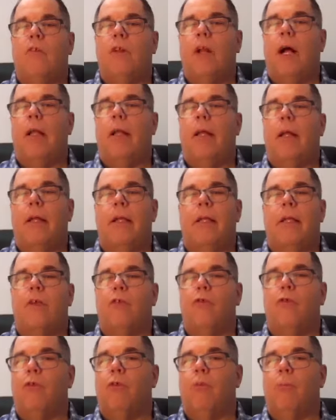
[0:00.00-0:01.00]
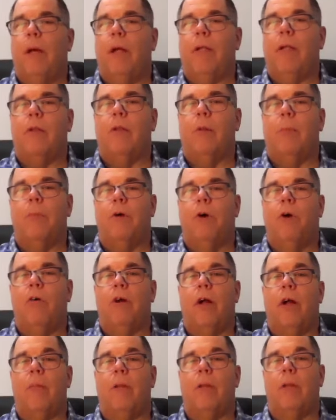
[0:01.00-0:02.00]
it's not any disrespect to the
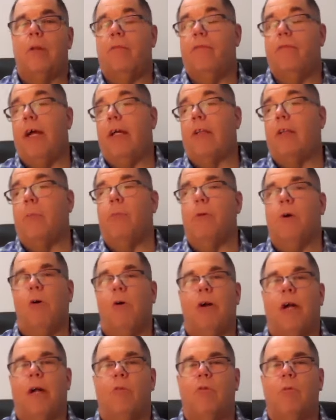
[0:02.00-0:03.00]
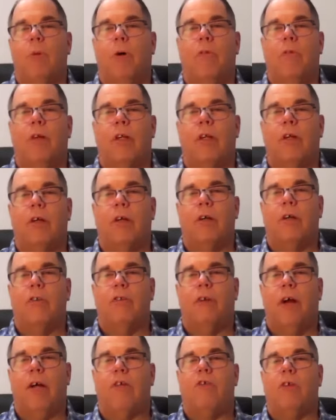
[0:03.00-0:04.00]
program. And in fact, the program's moving in a good
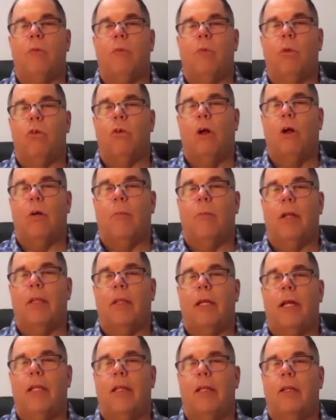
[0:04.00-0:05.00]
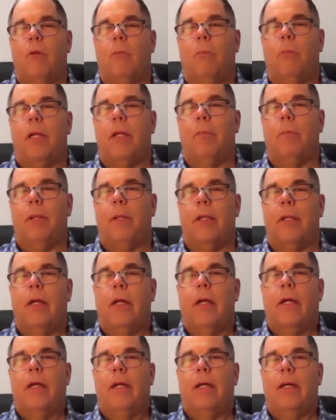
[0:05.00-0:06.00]
direction. We'll talk about that in a little bit. But
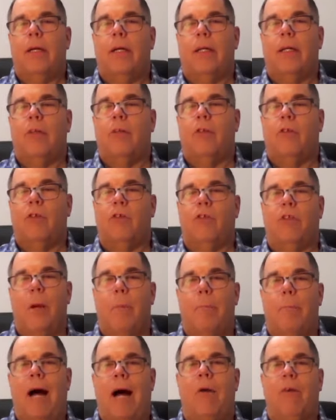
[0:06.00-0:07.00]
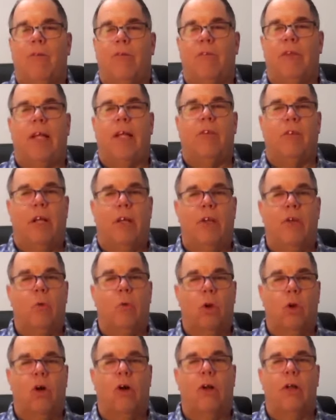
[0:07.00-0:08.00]
just the amount of things that you
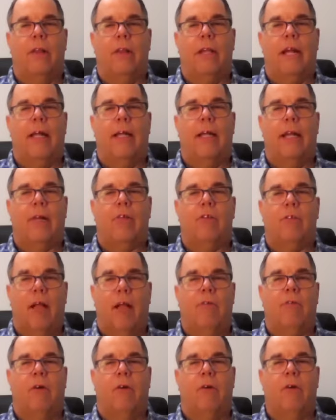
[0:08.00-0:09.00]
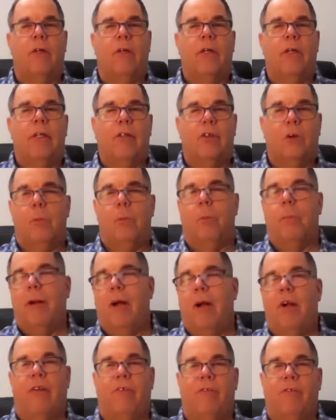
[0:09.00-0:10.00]
learn at that next level to
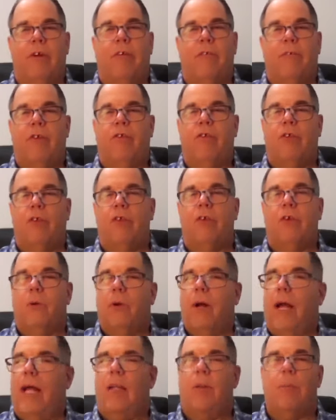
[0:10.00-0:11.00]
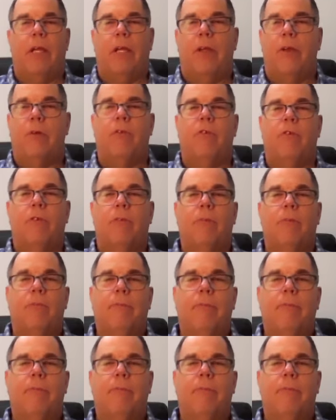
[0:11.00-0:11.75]
prepare you for Division II had to be huge.